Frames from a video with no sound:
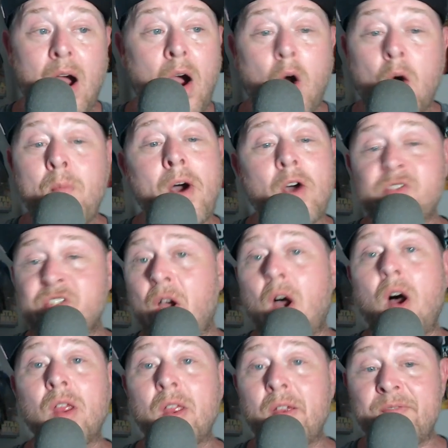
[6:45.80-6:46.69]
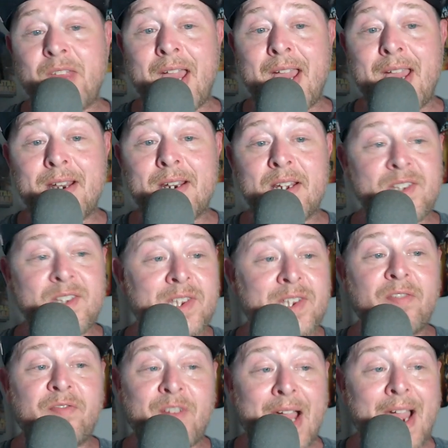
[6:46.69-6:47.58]
Almost all of that
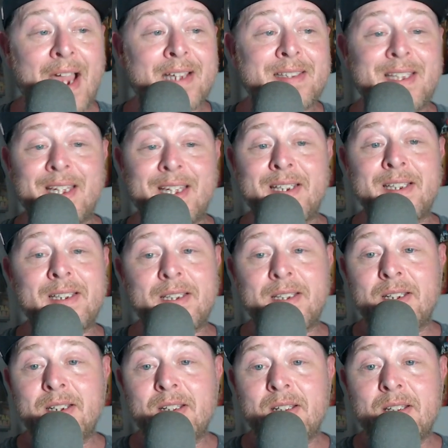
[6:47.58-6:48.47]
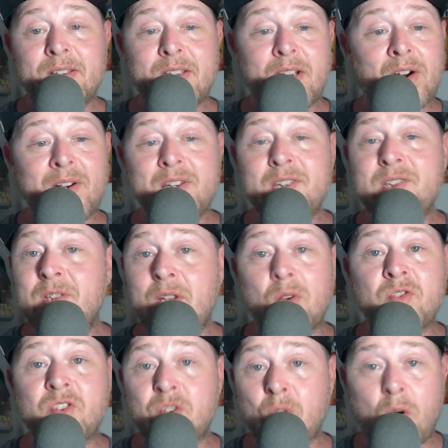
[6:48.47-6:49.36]
is the fact that there is
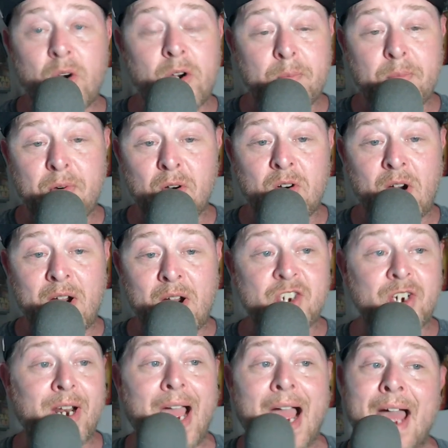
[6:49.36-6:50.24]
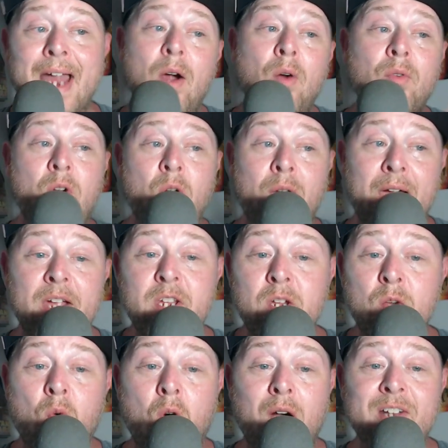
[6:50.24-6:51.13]
no story progression. I don't know how
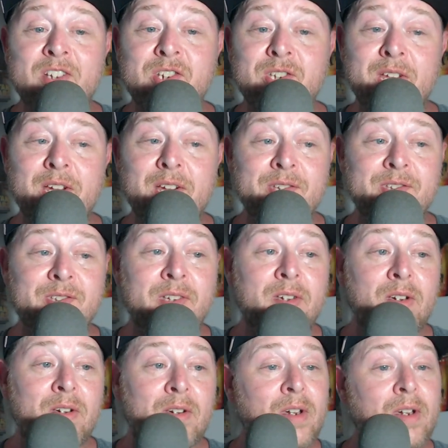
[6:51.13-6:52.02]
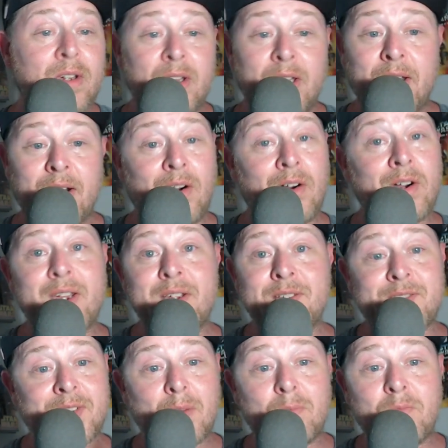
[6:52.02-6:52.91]
you watch this, and I'll
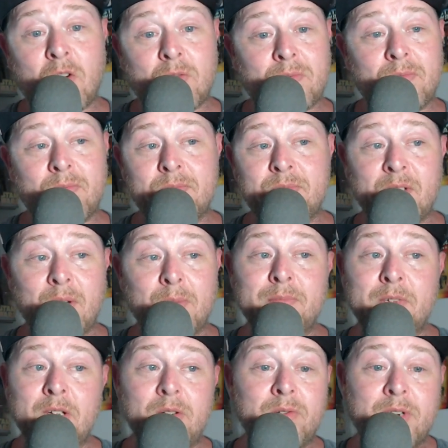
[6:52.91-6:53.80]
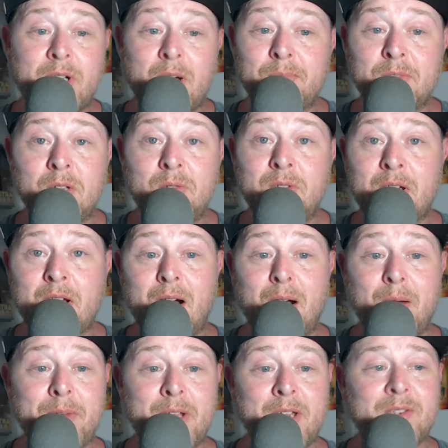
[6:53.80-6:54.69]
get some dude come through the
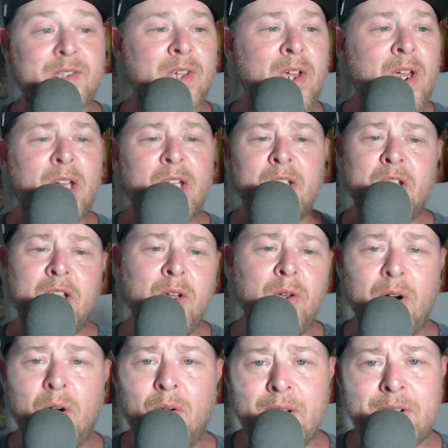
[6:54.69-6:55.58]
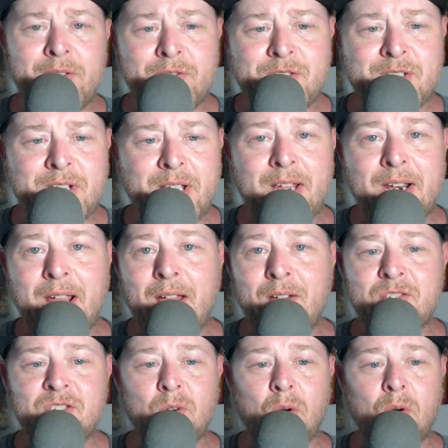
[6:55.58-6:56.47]
comments. You don't understand
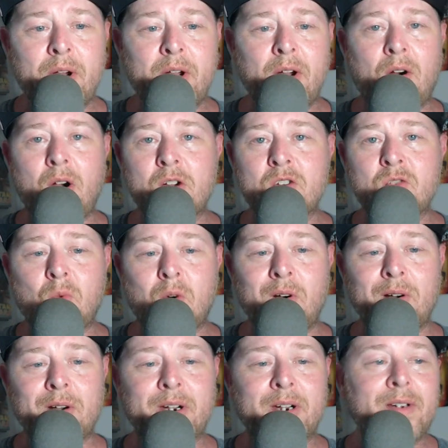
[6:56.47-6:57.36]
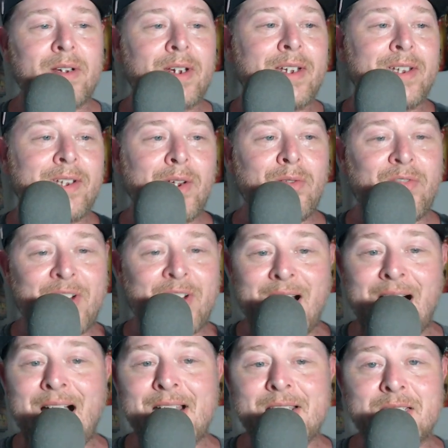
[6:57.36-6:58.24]
how story arcs work. You've
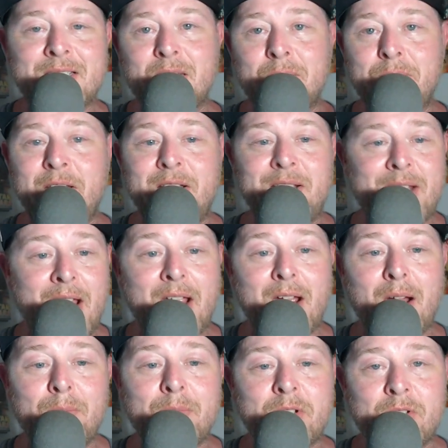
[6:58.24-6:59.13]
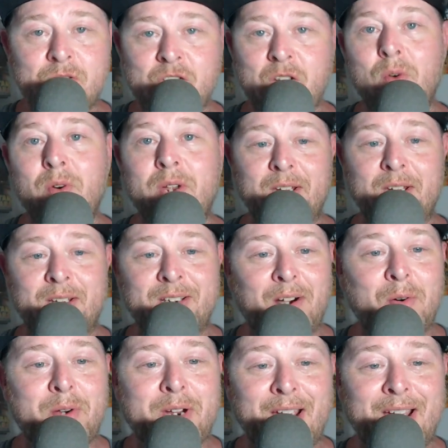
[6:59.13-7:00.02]
got to be damn
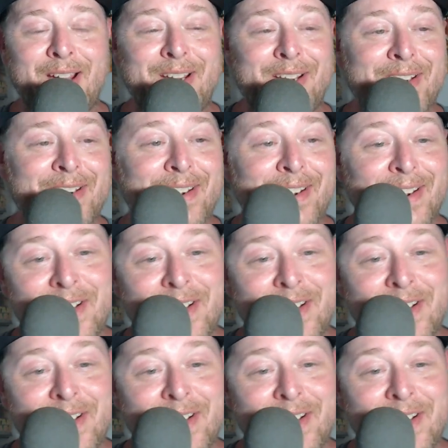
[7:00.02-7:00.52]
joking, okay?